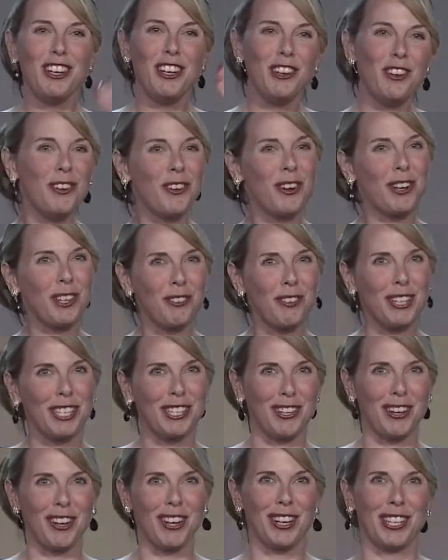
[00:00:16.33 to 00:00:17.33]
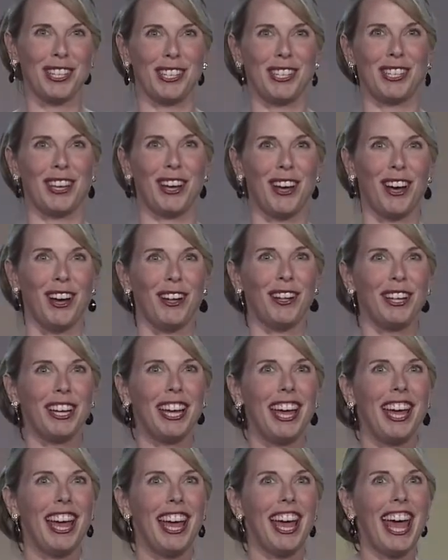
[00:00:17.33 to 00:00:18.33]
New Northwest Arkansas,
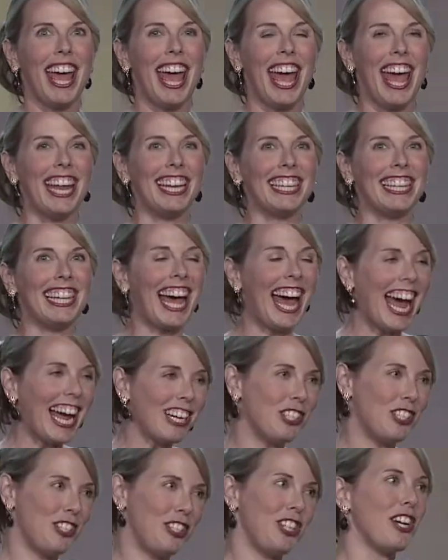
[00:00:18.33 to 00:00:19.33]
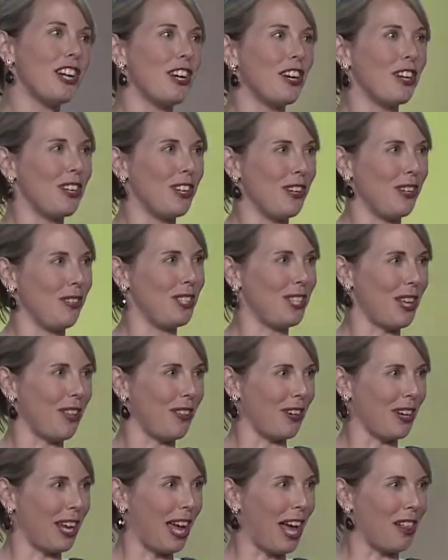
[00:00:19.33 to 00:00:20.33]
and last year, New
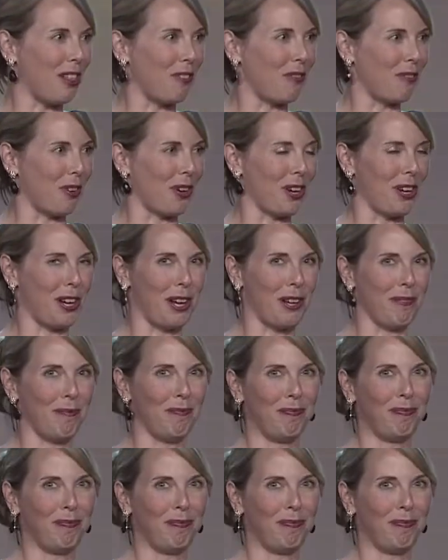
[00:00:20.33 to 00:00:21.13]
Southern California.